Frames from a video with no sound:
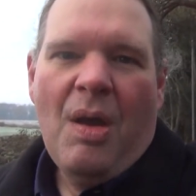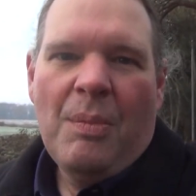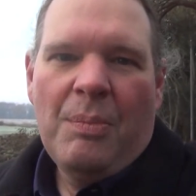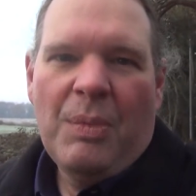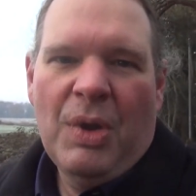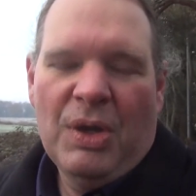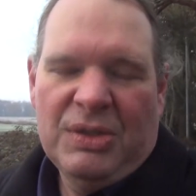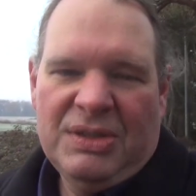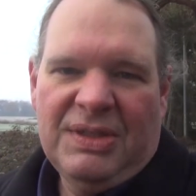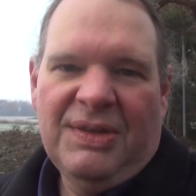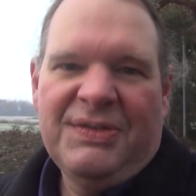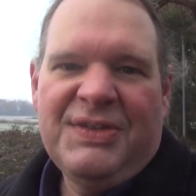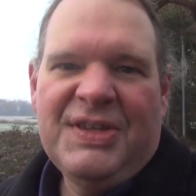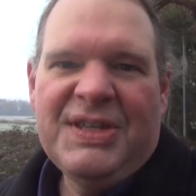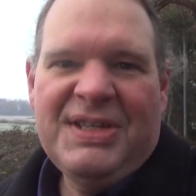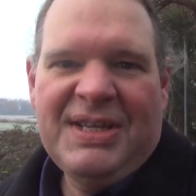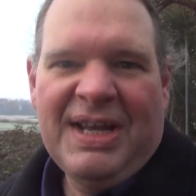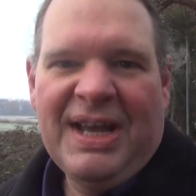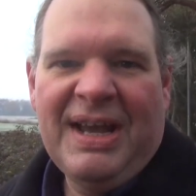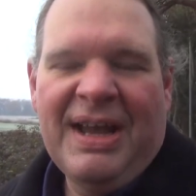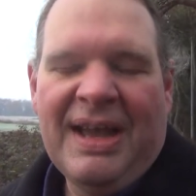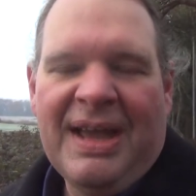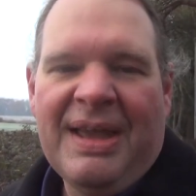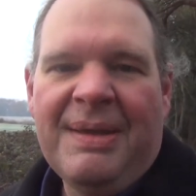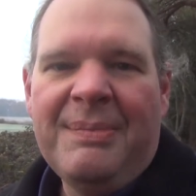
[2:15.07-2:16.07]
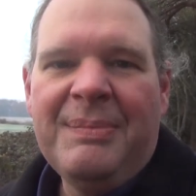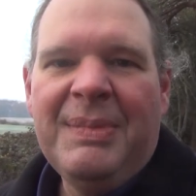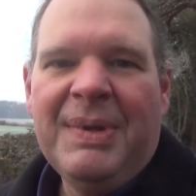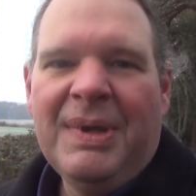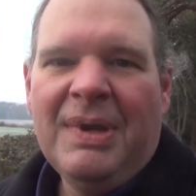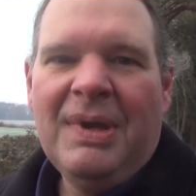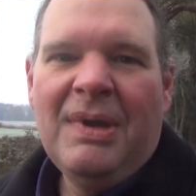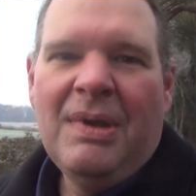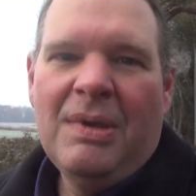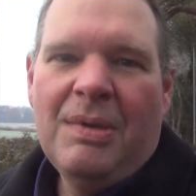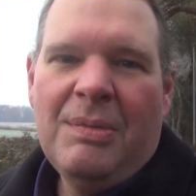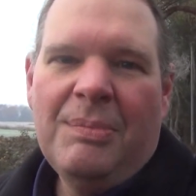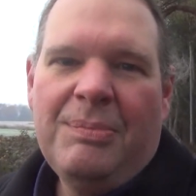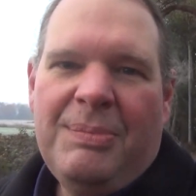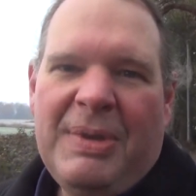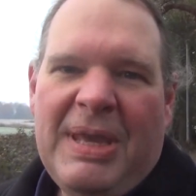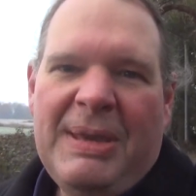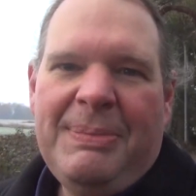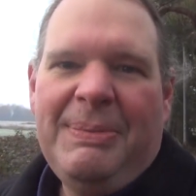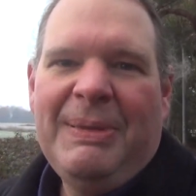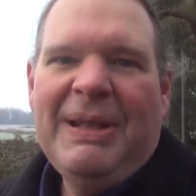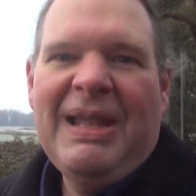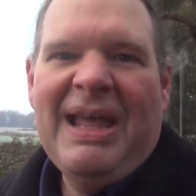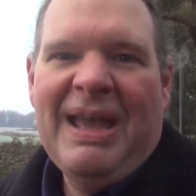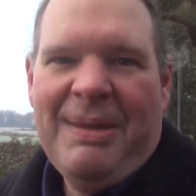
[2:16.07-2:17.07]
Most of the time,
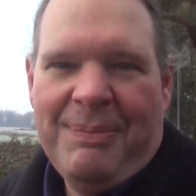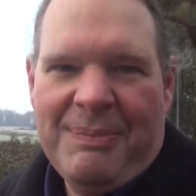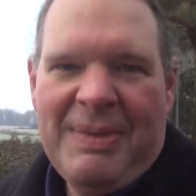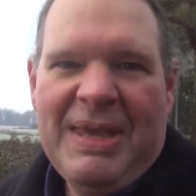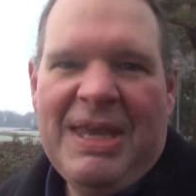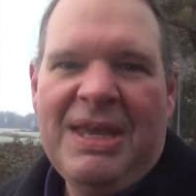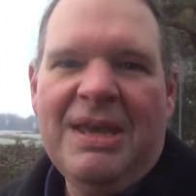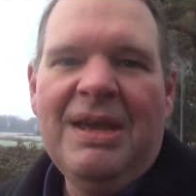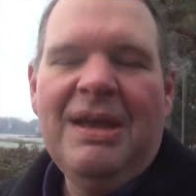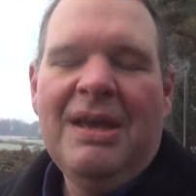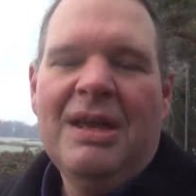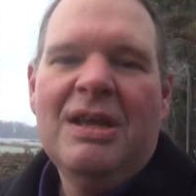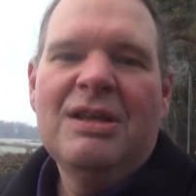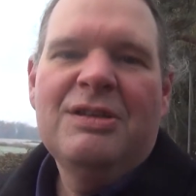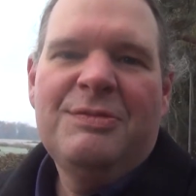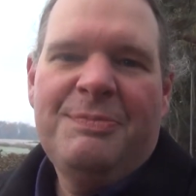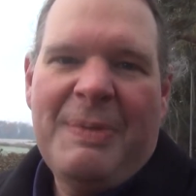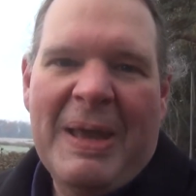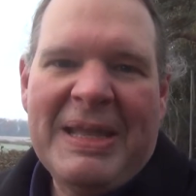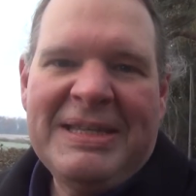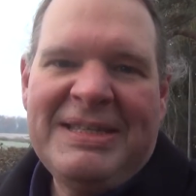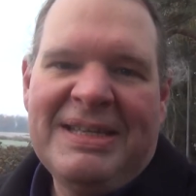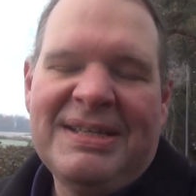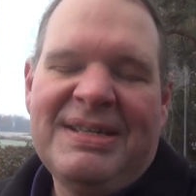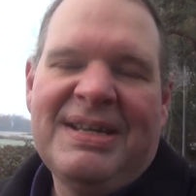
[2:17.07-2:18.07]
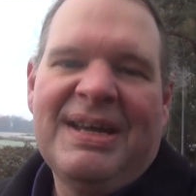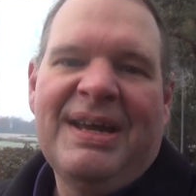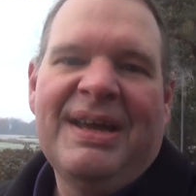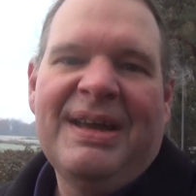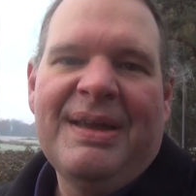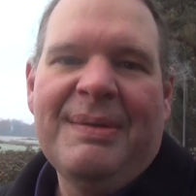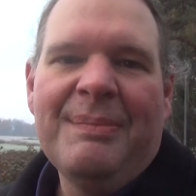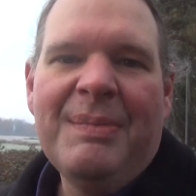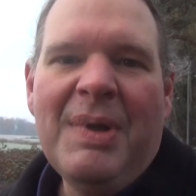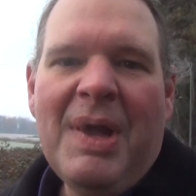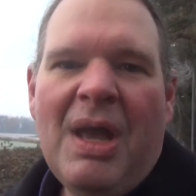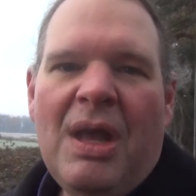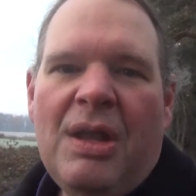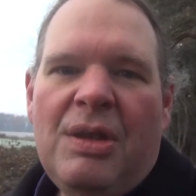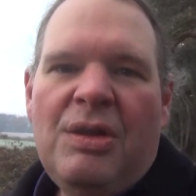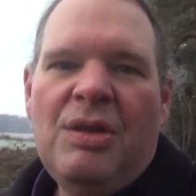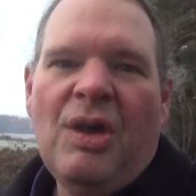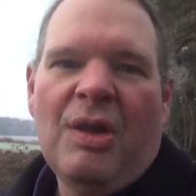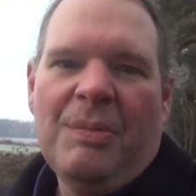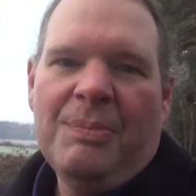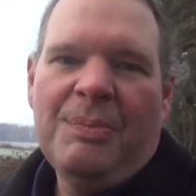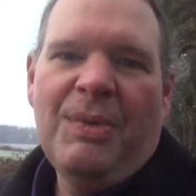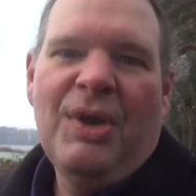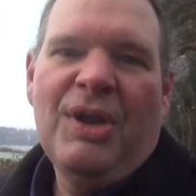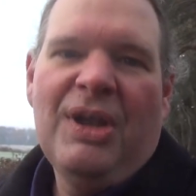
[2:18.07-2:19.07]
people like me spend their time
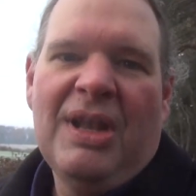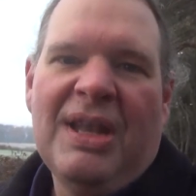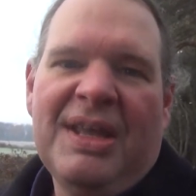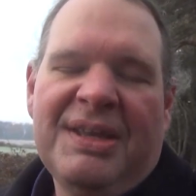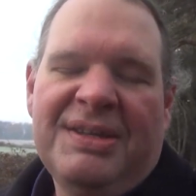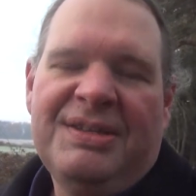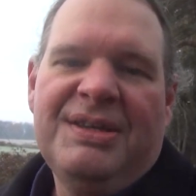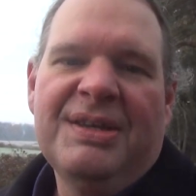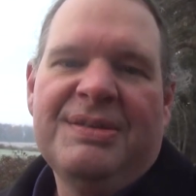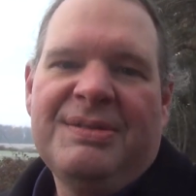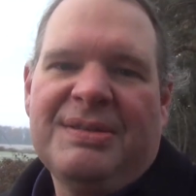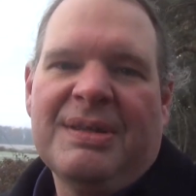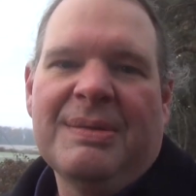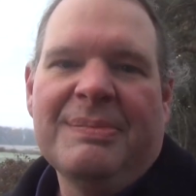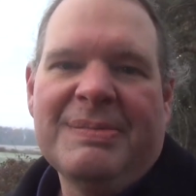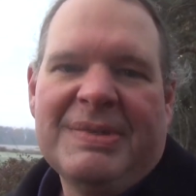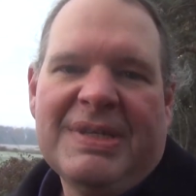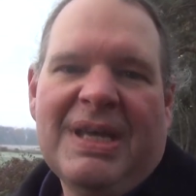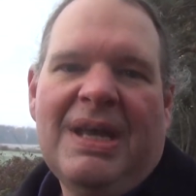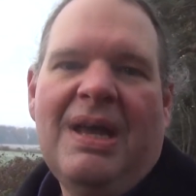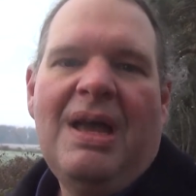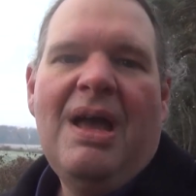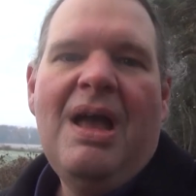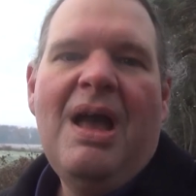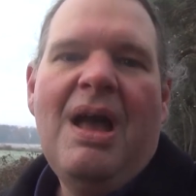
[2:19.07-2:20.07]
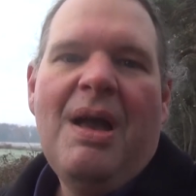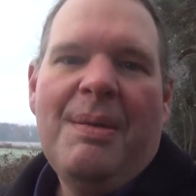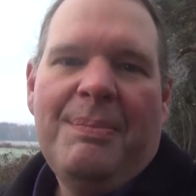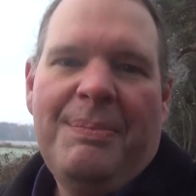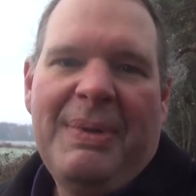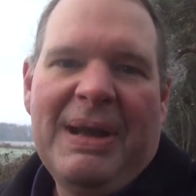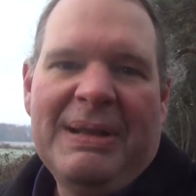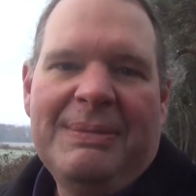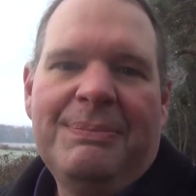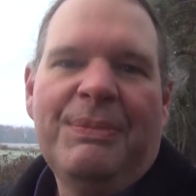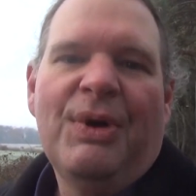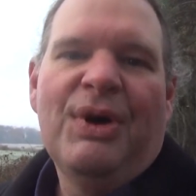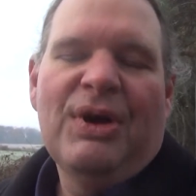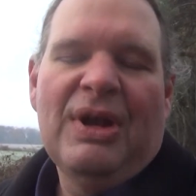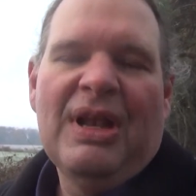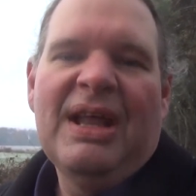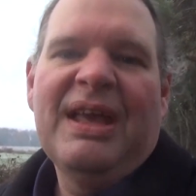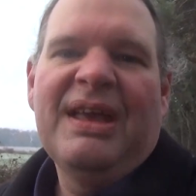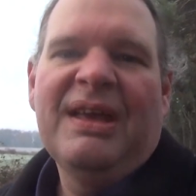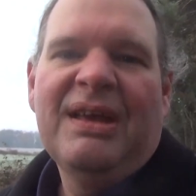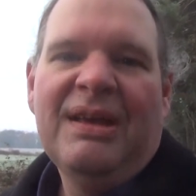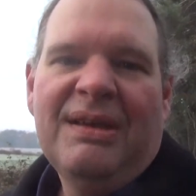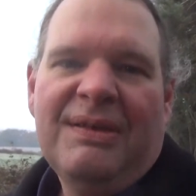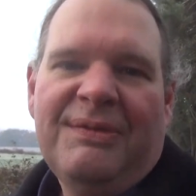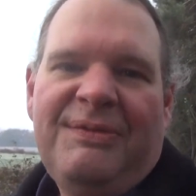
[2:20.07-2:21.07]
not modeling systems, but
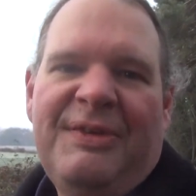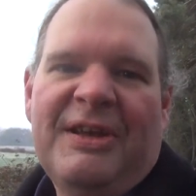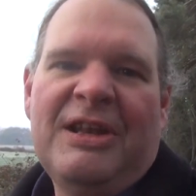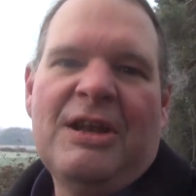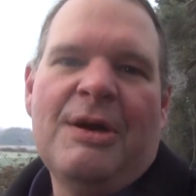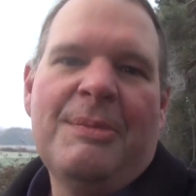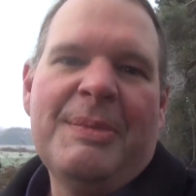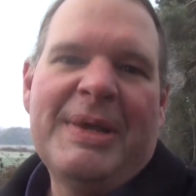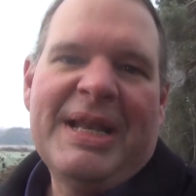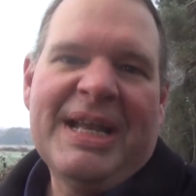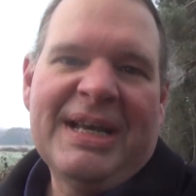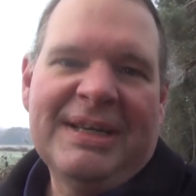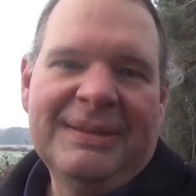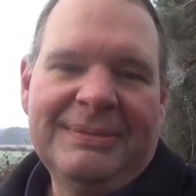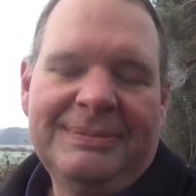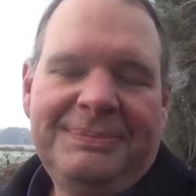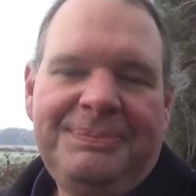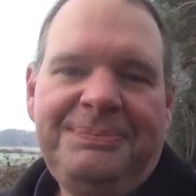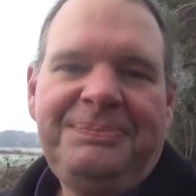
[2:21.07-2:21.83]
modeling phenomena.